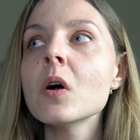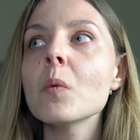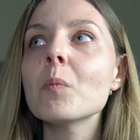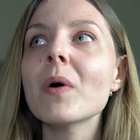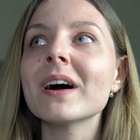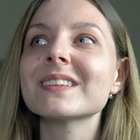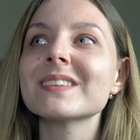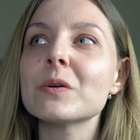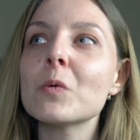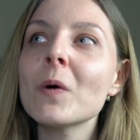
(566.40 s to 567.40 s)
But
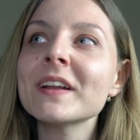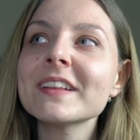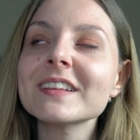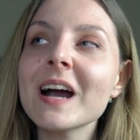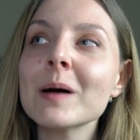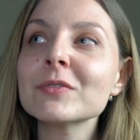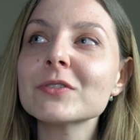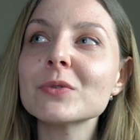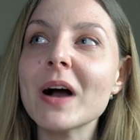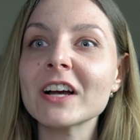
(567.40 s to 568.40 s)
when it comes
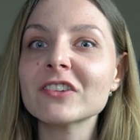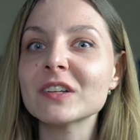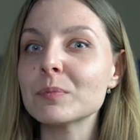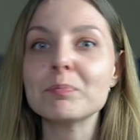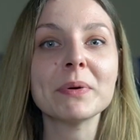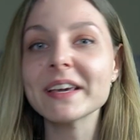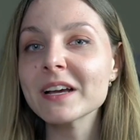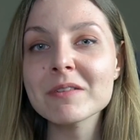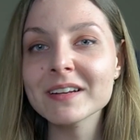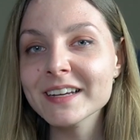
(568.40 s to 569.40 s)
to actually picking
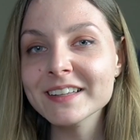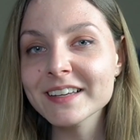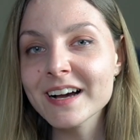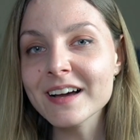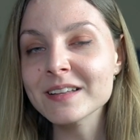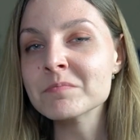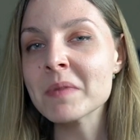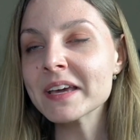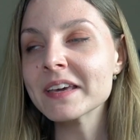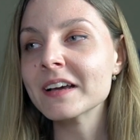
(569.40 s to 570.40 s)
one idea and
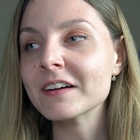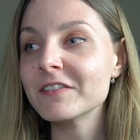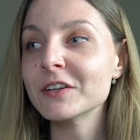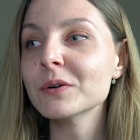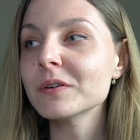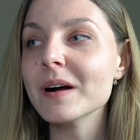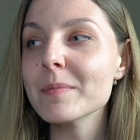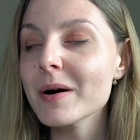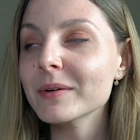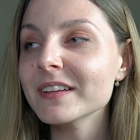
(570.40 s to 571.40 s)
making a video
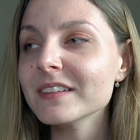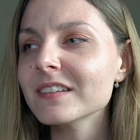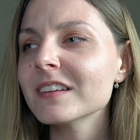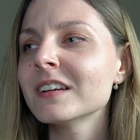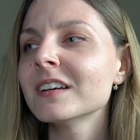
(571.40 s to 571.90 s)
about it,